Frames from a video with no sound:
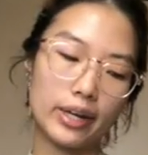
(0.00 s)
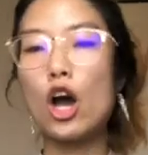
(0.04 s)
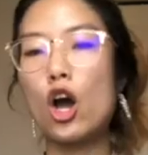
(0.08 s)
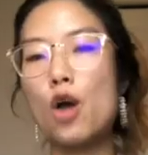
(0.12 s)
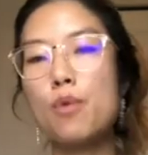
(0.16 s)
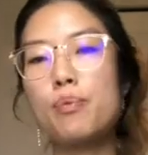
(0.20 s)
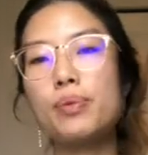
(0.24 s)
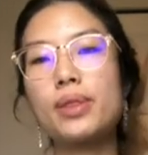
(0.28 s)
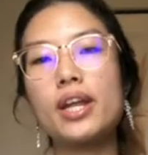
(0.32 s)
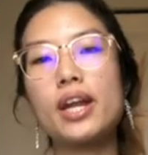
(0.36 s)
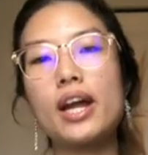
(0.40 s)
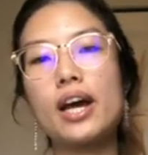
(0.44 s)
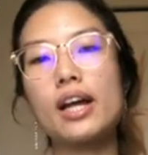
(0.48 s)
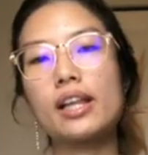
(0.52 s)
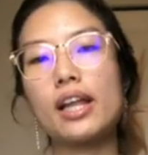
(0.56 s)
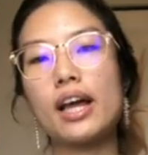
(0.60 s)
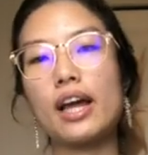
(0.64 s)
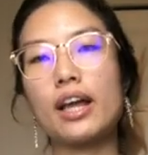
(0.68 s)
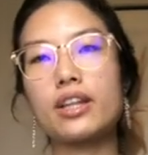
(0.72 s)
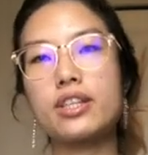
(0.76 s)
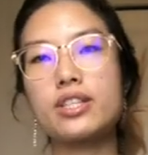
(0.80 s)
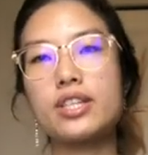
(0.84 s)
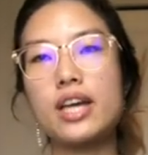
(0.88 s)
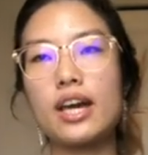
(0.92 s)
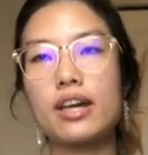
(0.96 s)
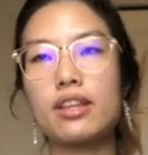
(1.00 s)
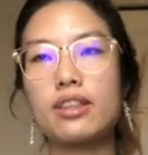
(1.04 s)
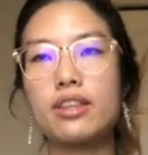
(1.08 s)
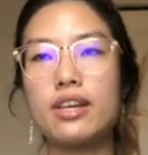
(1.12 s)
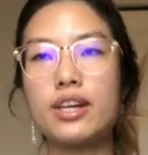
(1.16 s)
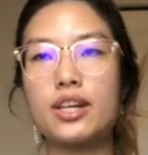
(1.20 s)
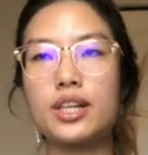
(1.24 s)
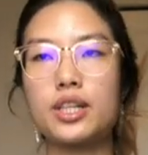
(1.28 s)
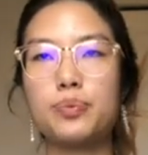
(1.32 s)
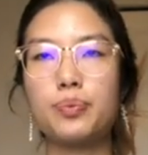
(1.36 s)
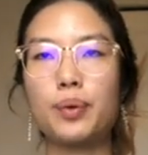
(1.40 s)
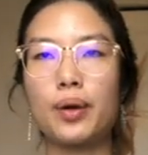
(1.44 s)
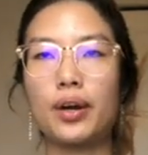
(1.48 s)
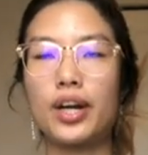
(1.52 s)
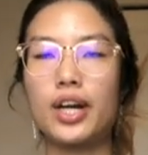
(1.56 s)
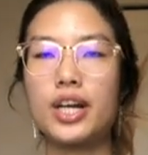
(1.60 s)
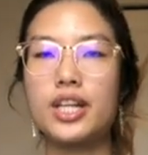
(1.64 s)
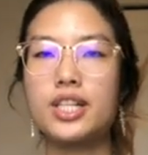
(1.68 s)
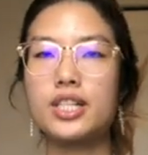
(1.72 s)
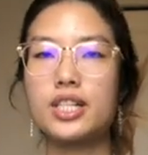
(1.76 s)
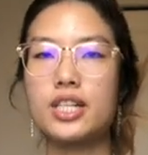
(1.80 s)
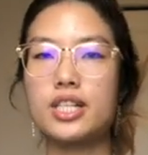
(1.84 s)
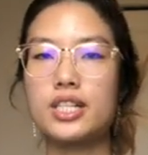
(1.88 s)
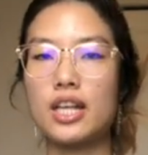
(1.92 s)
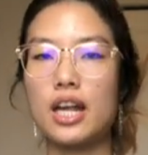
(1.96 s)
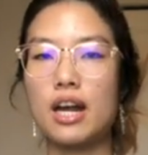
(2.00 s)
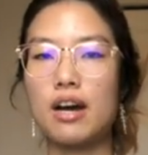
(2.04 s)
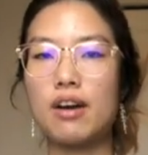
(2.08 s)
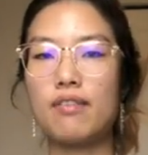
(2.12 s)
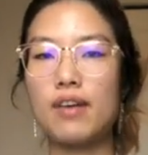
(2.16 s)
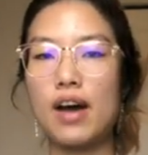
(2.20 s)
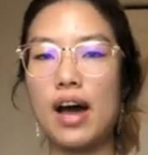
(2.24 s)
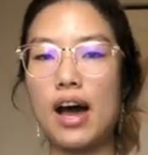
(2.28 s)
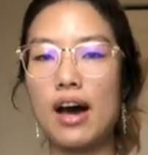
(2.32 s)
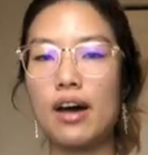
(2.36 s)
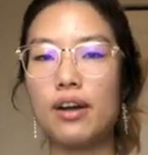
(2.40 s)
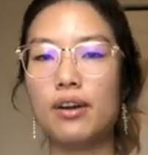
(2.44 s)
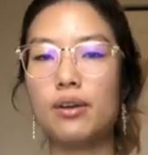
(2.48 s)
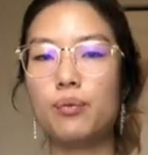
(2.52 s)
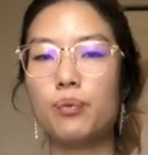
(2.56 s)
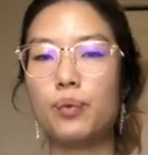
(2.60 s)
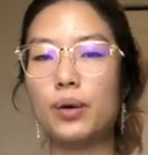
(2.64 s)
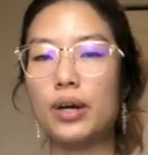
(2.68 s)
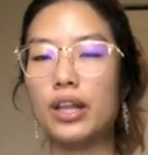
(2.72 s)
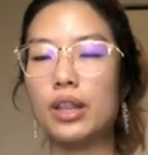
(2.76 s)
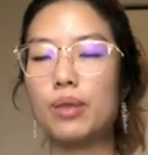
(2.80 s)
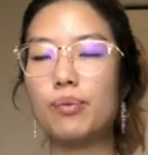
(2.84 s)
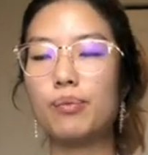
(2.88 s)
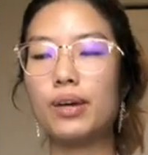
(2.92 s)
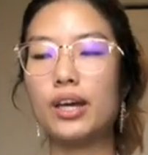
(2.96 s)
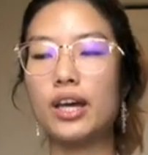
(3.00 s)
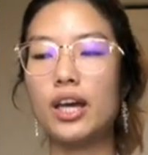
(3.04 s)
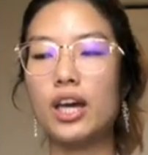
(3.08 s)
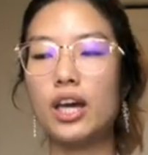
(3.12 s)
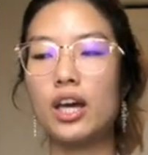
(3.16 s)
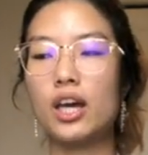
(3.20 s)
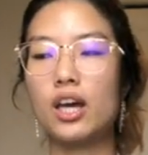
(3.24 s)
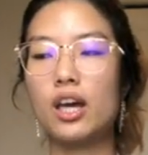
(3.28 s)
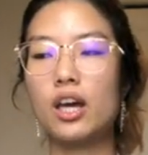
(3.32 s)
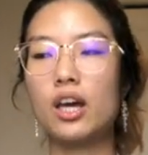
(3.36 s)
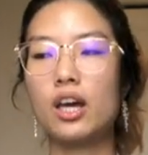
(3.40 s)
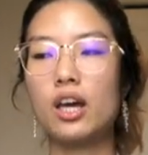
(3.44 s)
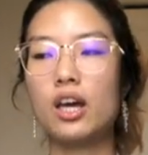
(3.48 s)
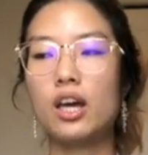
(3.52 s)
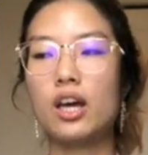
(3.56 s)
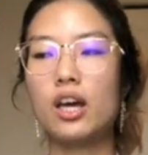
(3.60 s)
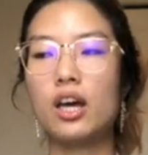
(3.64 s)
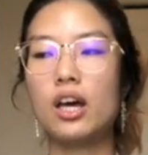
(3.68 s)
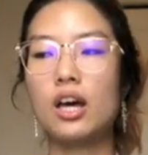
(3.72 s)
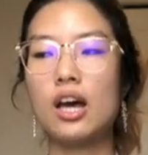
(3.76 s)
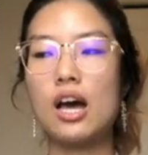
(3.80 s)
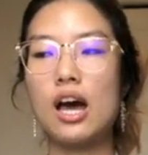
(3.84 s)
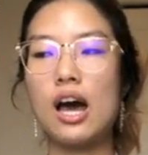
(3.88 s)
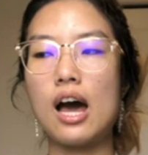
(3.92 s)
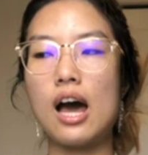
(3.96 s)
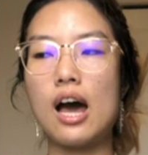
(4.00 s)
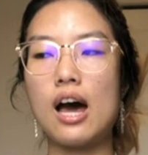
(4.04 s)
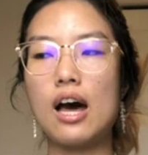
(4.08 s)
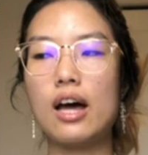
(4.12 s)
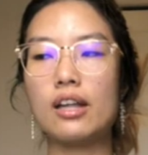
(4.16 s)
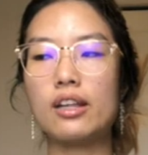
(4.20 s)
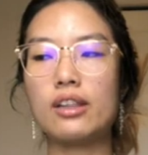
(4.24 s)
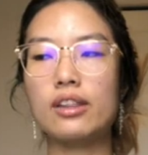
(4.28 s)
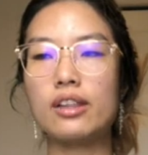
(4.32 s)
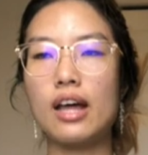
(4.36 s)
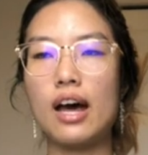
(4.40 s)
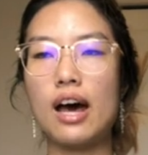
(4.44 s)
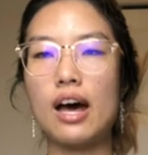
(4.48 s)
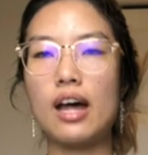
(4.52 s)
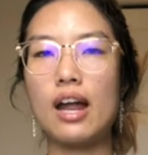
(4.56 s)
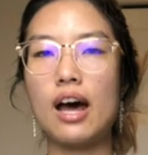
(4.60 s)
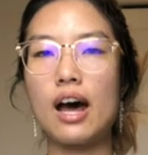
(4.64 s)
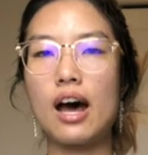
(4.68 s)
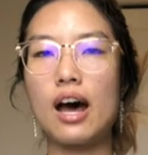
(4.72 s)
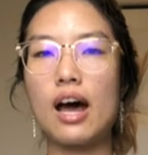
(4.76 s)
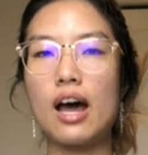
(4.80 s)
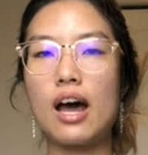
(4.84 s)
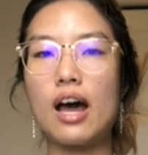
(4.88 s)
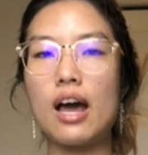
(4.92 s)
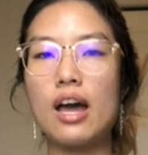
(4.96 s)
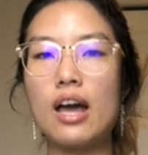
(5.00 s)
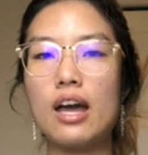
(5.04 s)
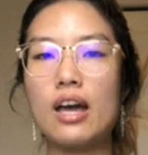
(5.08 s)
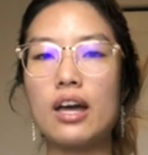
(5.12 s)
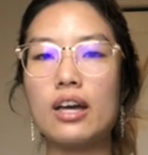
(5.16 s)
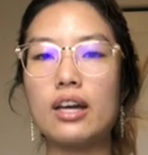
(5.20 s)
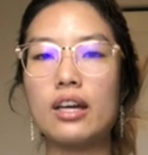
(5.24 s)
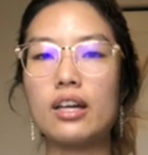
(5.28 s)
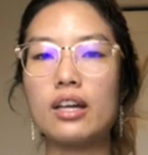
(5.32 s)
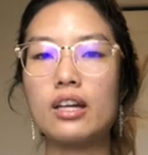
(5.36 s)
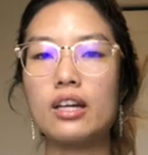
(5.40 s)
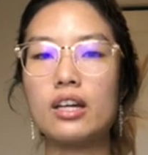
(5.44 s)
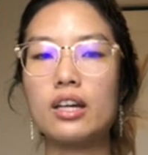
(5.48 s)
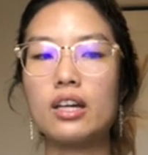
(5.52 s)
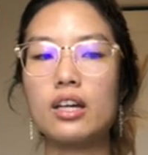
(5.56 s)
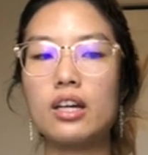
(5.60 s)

I hope that I take the experiences that I've had with me and that I